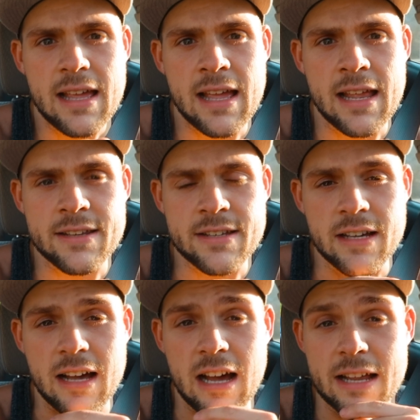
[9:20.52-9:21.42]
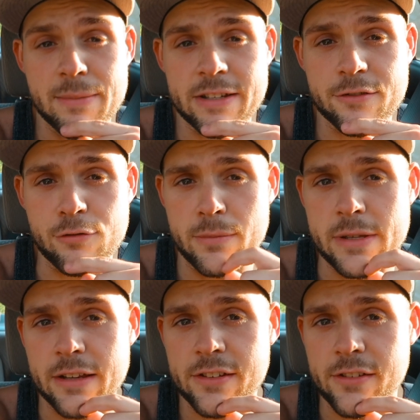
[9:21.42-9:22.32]
And uh, I am
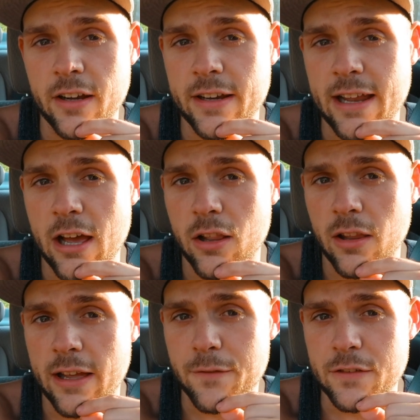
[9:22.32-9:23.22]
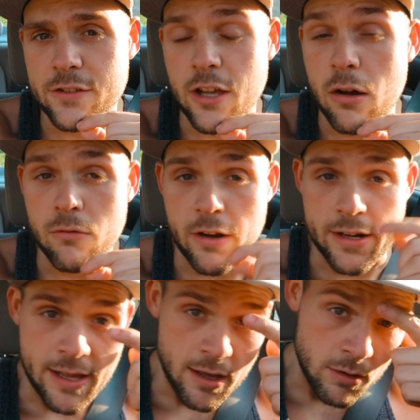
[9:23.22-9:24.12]
extremely excited how life is going
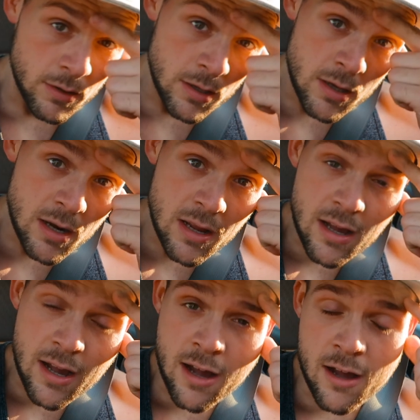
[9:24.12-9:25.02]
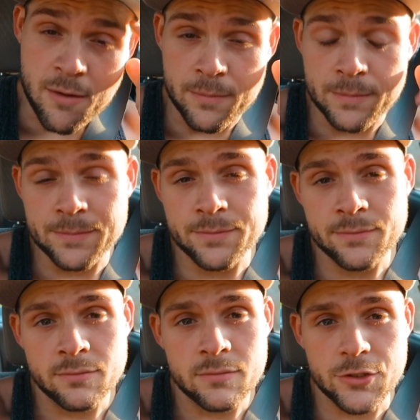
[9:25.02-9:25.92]
right now. Um,
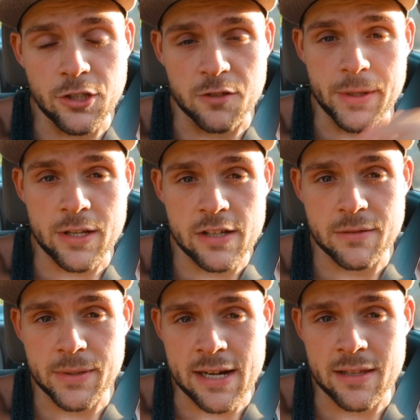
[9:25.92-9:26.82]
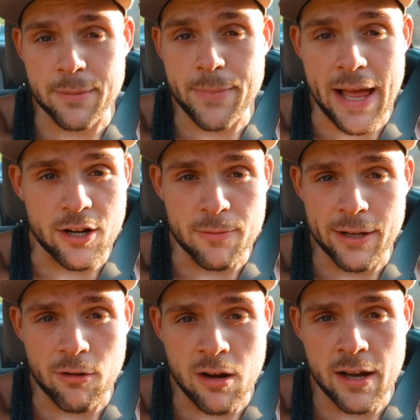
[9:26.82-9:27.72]
just because I'm kind of like back on
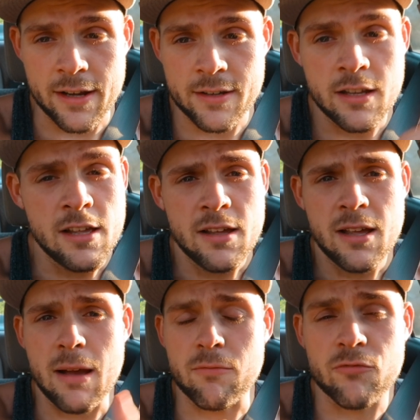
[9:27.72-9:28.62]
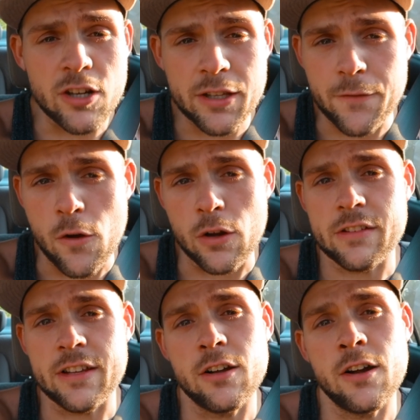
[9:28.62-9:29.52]
my grind. I'm really
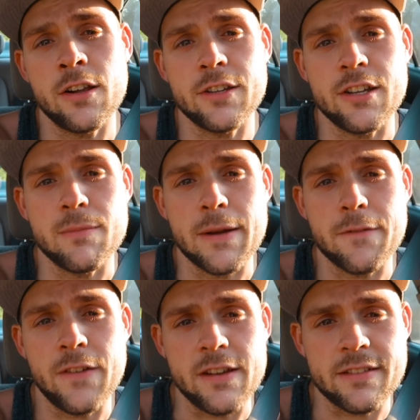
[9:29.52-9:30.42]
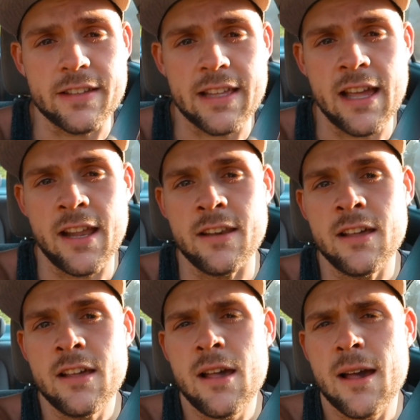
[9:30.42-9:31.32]
focusing on, you know, my fitness again.
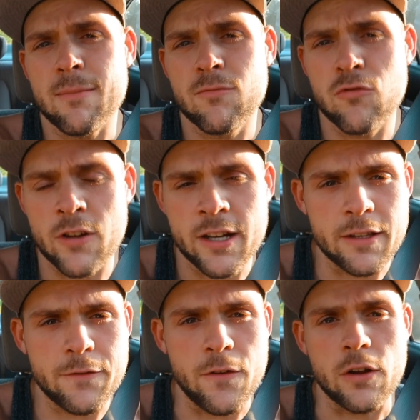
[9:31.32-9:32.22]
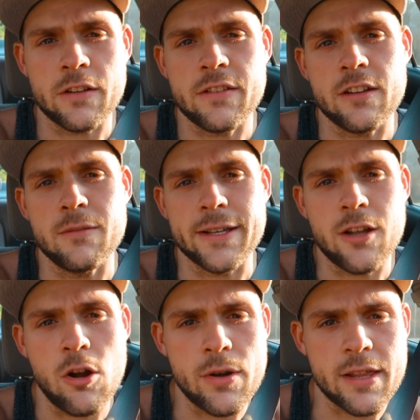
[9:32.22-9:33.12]
I'm really focusing on my
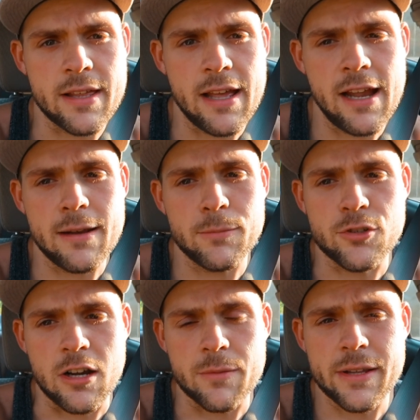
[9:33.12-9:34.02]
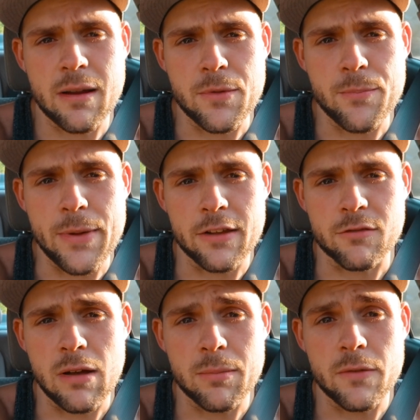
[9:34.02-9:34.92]
coding again. I'm trying to become the
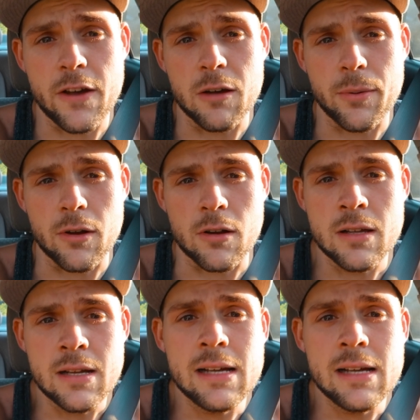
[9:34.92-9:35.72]
best web developer